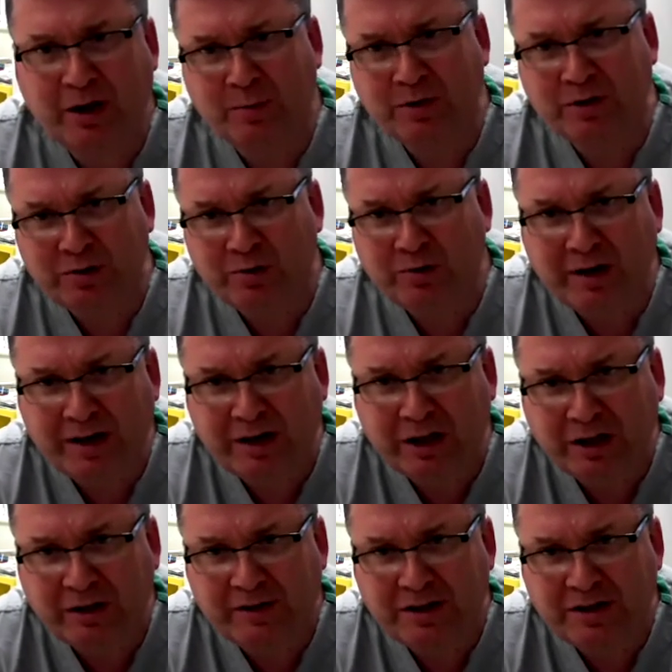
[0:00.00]
We're so
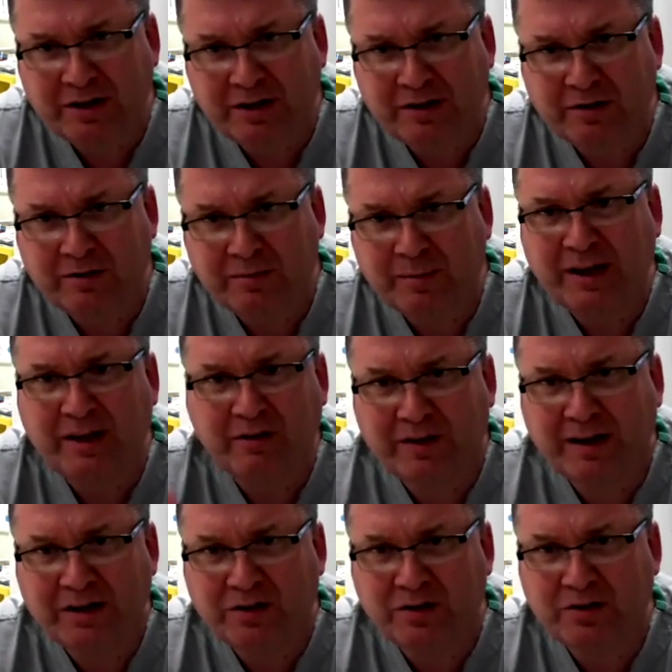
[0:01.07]
critical of each other. We
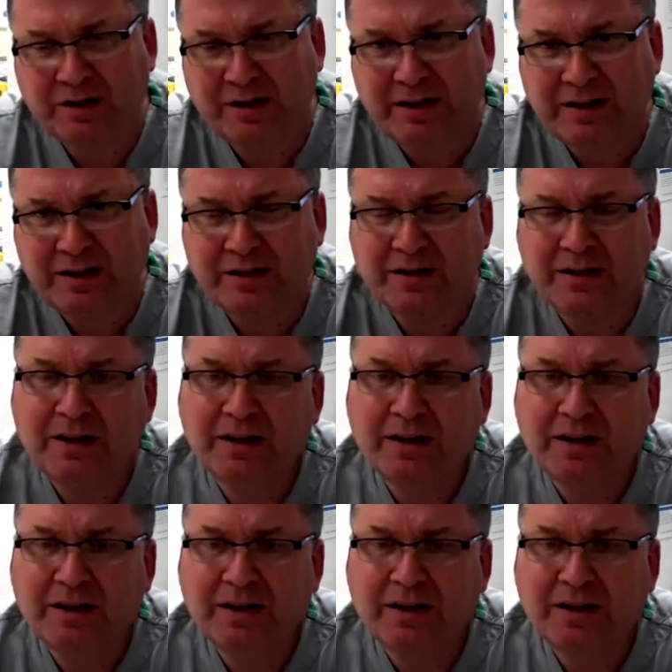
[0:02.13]
confess our sins.